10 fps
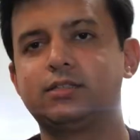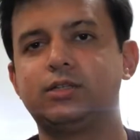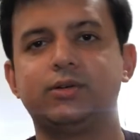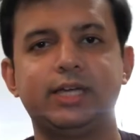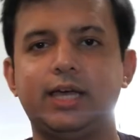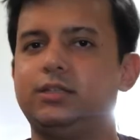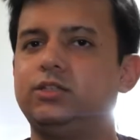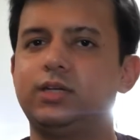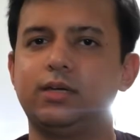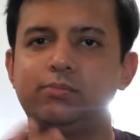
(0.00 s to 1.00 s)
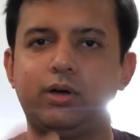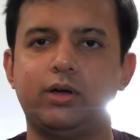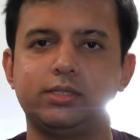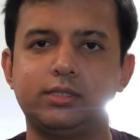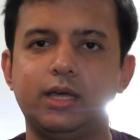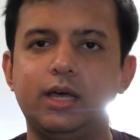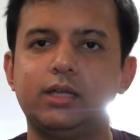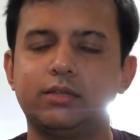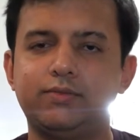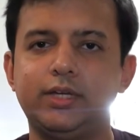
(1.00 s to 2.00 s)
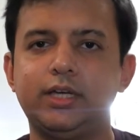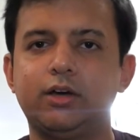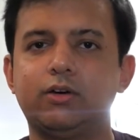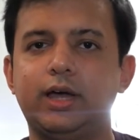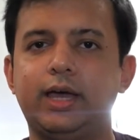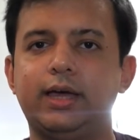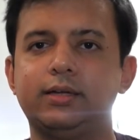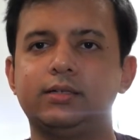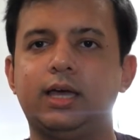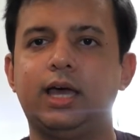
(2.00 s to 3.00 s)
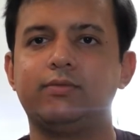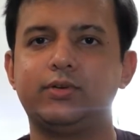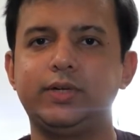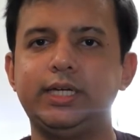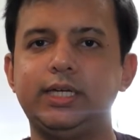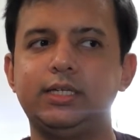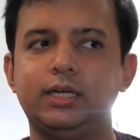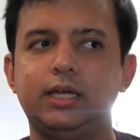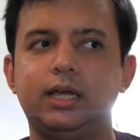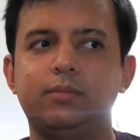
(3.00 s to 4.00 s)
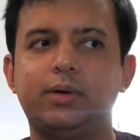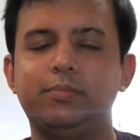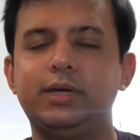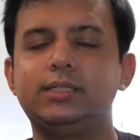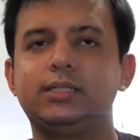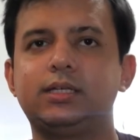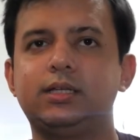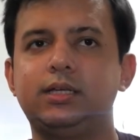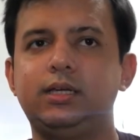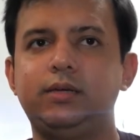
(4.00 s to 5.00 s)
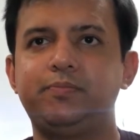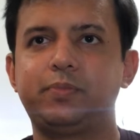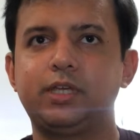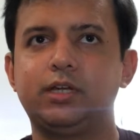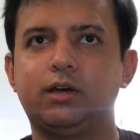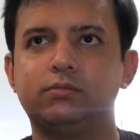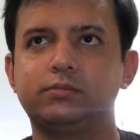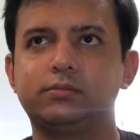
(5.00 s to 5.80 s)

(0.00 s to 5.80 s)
So again, you can pause the video and have a read. But basically, the